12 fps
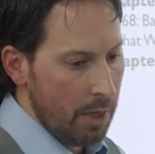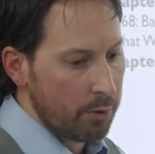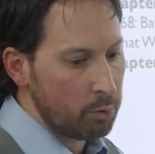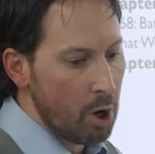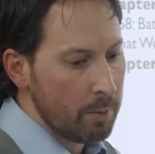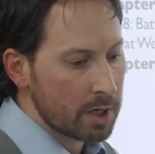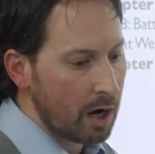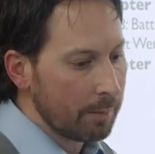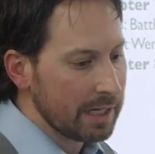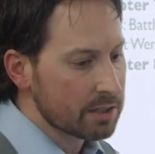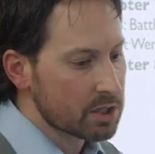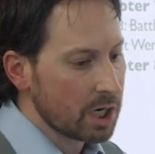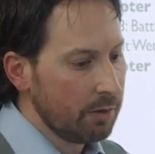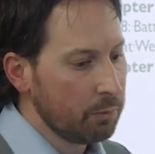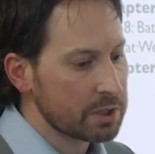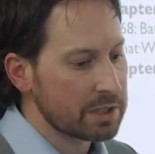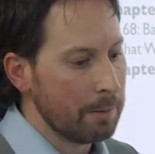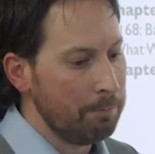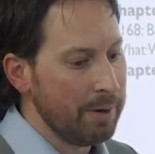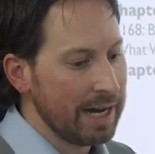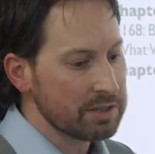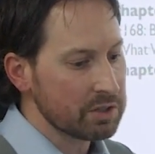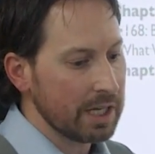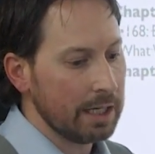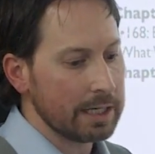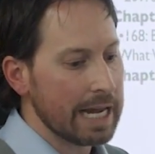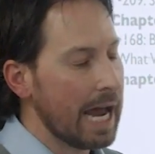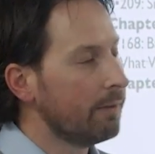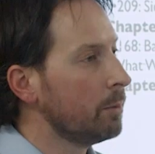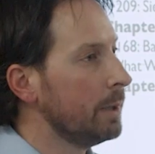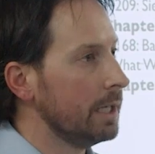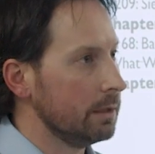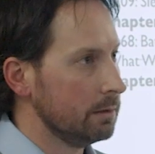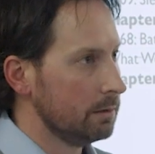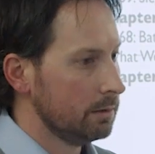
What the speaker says: The Roman army itself was the best it had ever been,